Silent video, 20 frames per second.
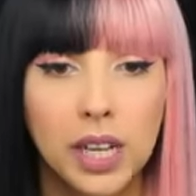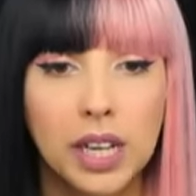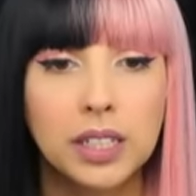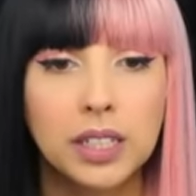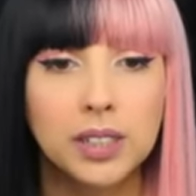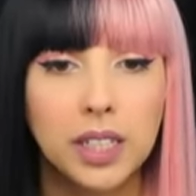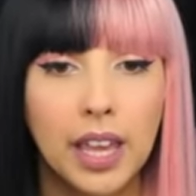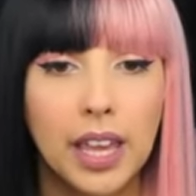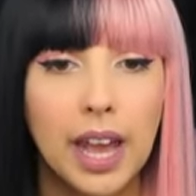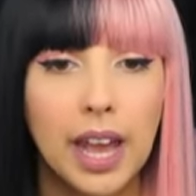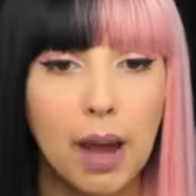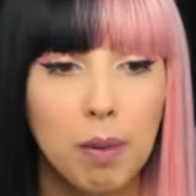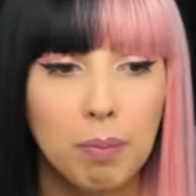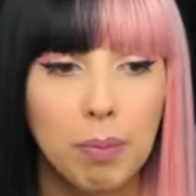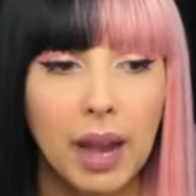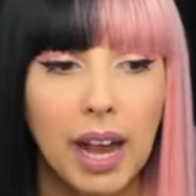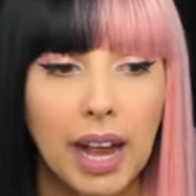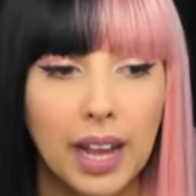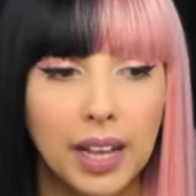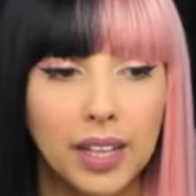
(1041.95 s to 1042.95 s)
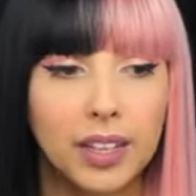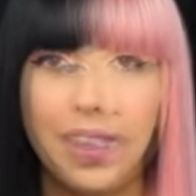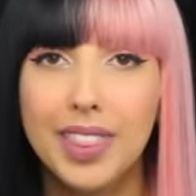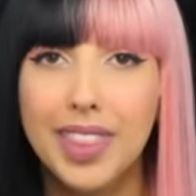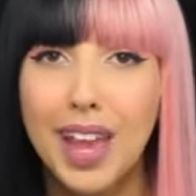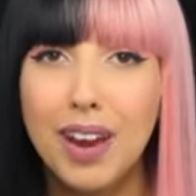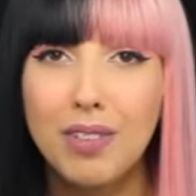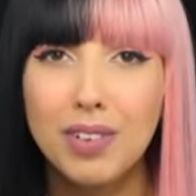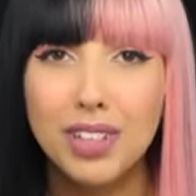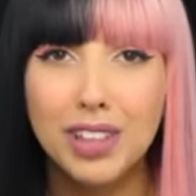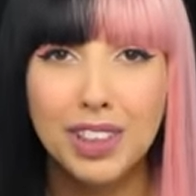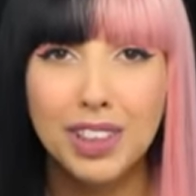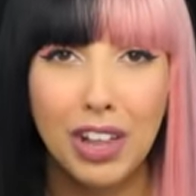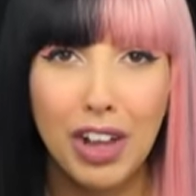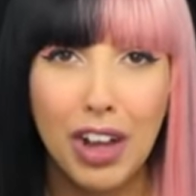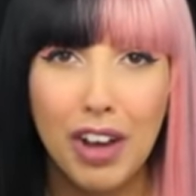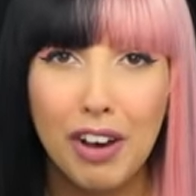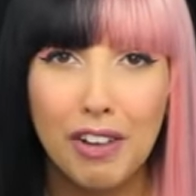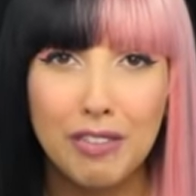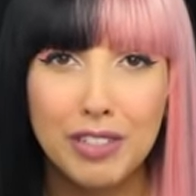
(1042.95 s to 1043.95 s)
yes, they are back. And they're in
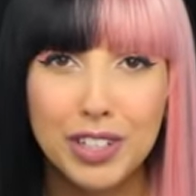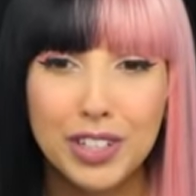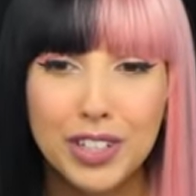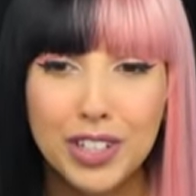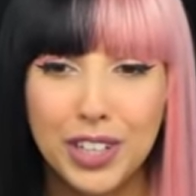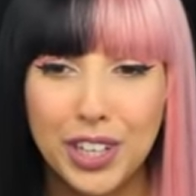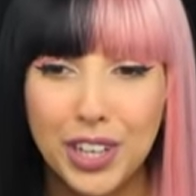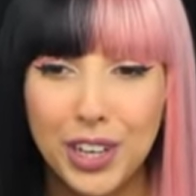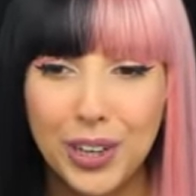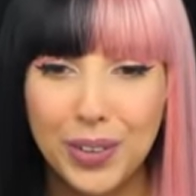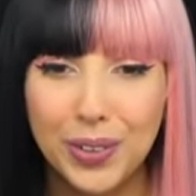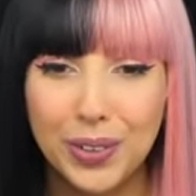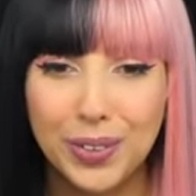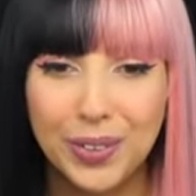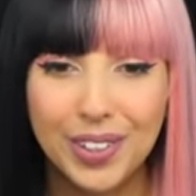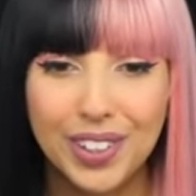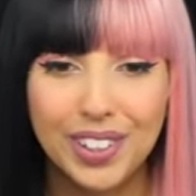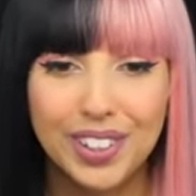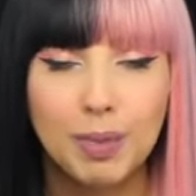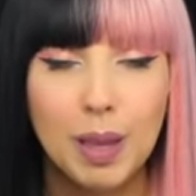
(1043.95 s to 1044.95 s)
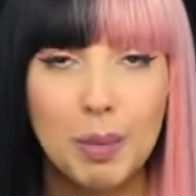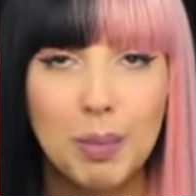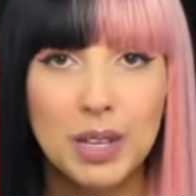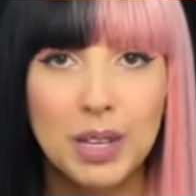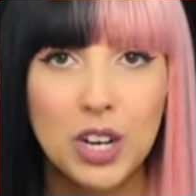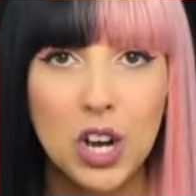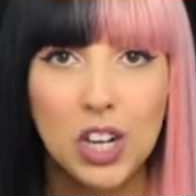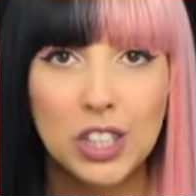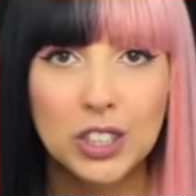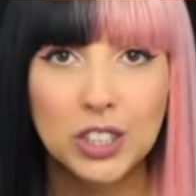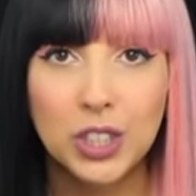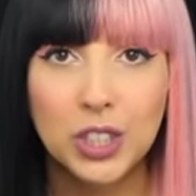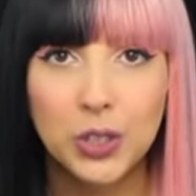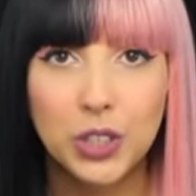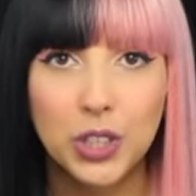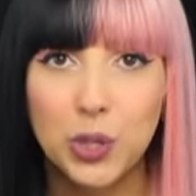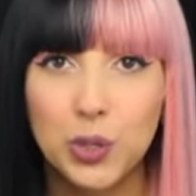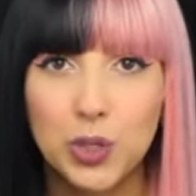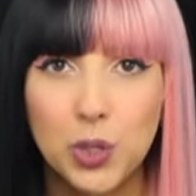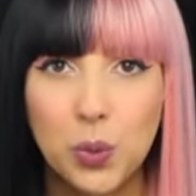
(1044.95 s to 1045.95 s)
love. It's cute. Maybe not so
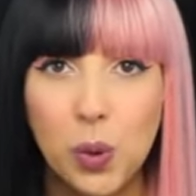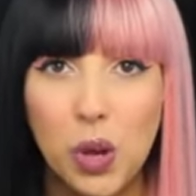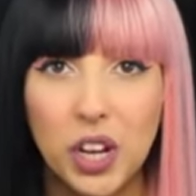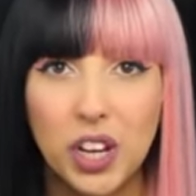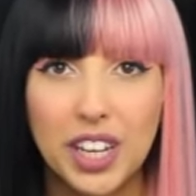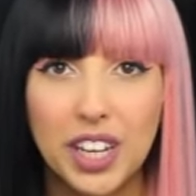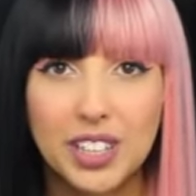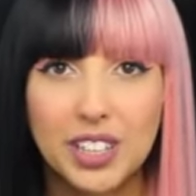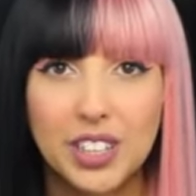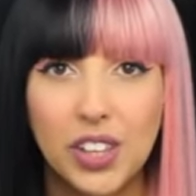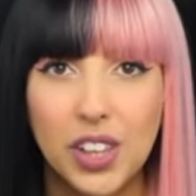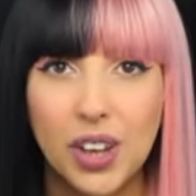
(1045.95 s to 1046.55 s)
cute to walk into,